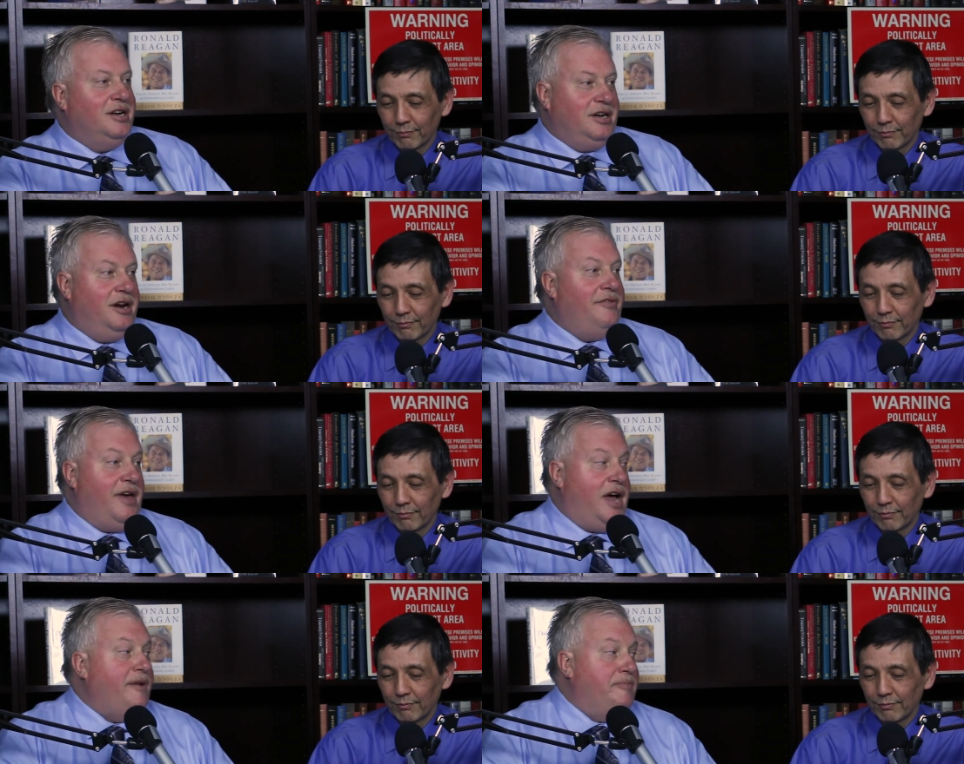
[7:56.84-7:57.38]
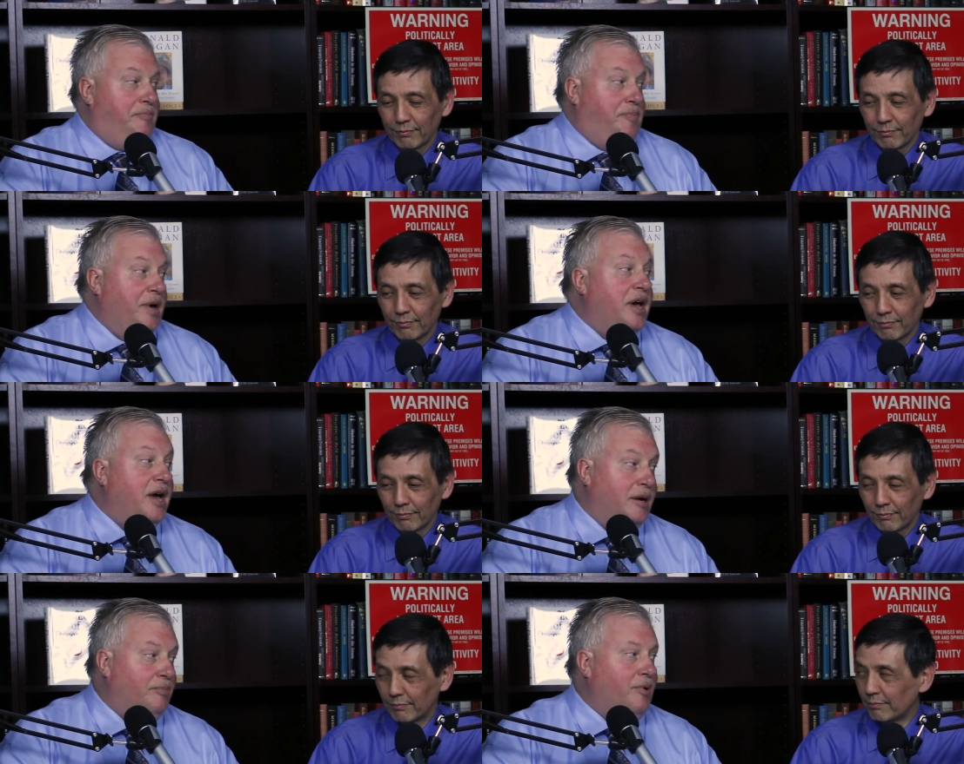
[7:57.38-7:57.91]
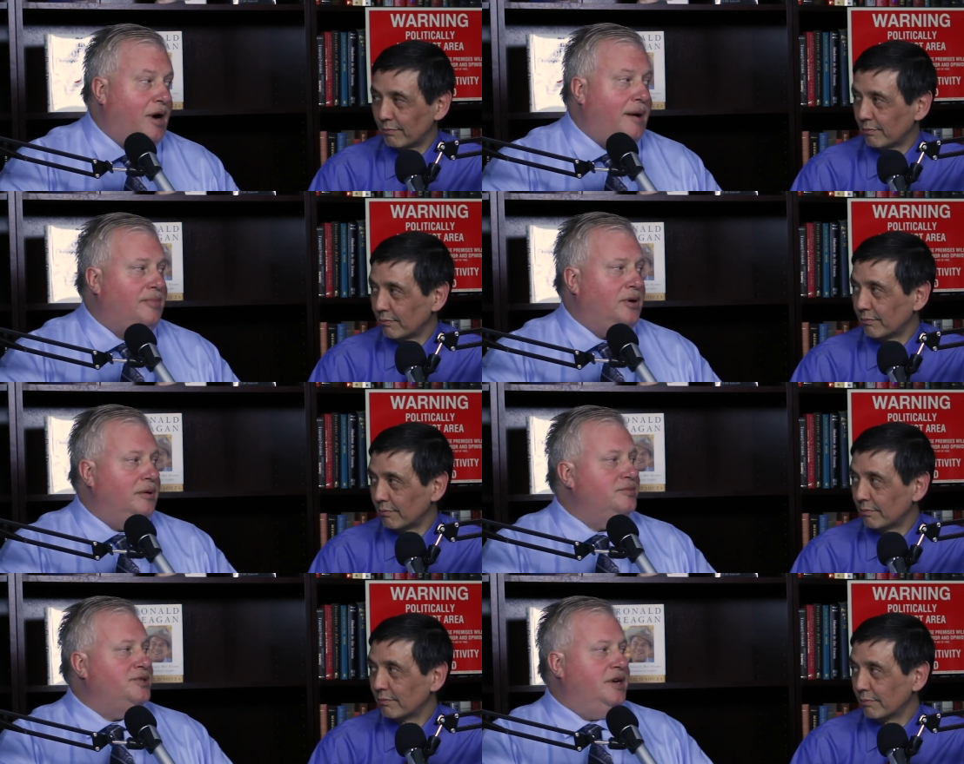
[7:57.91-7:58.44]
Speaker 1: You know, they have big
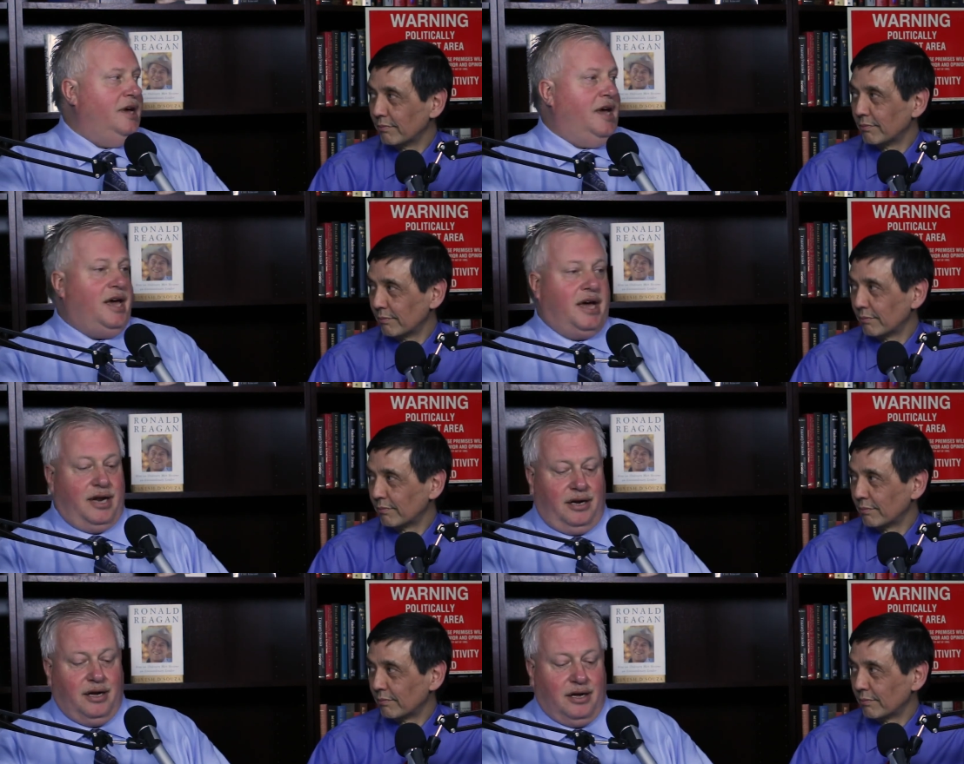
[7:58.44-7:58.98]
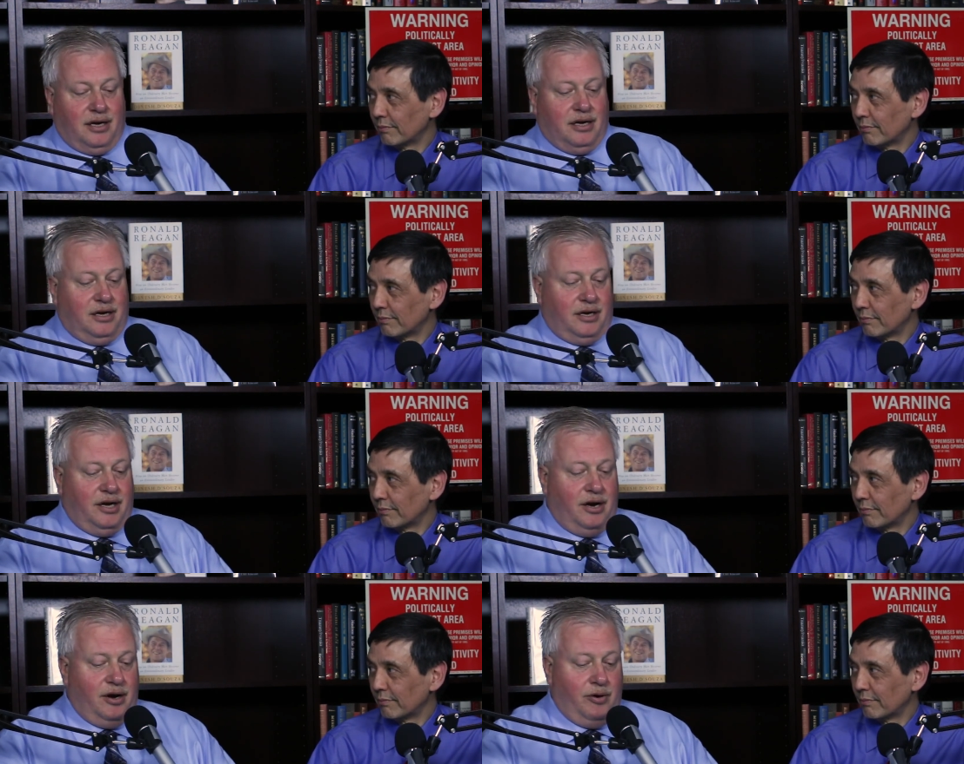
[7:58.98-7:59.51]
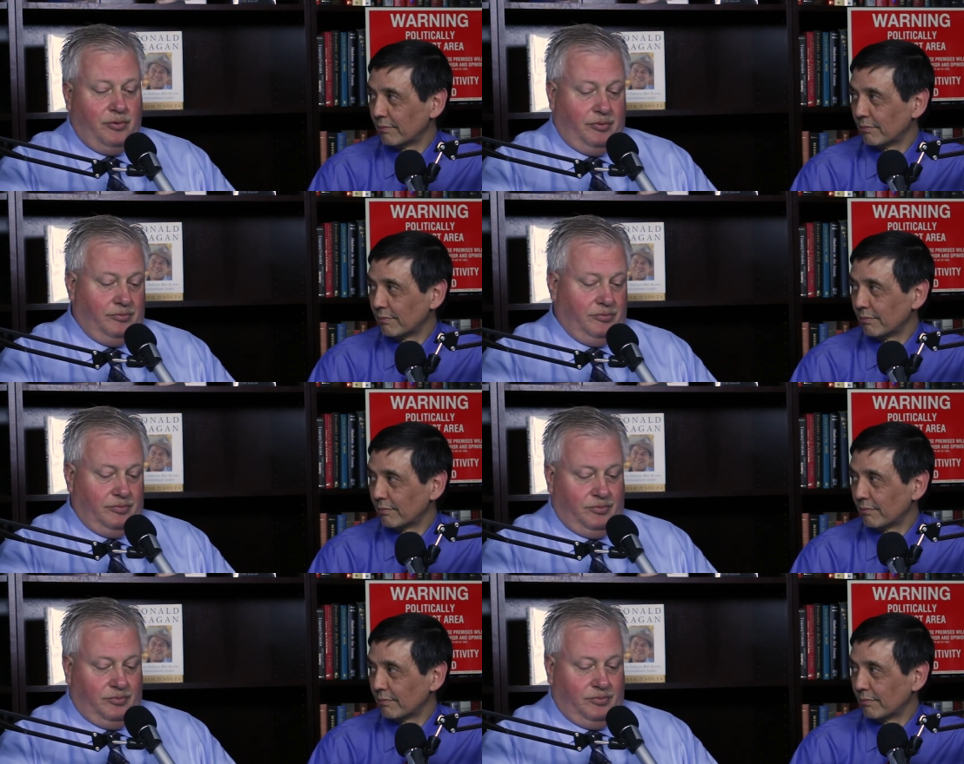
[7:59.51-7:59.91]
problems. And, you know,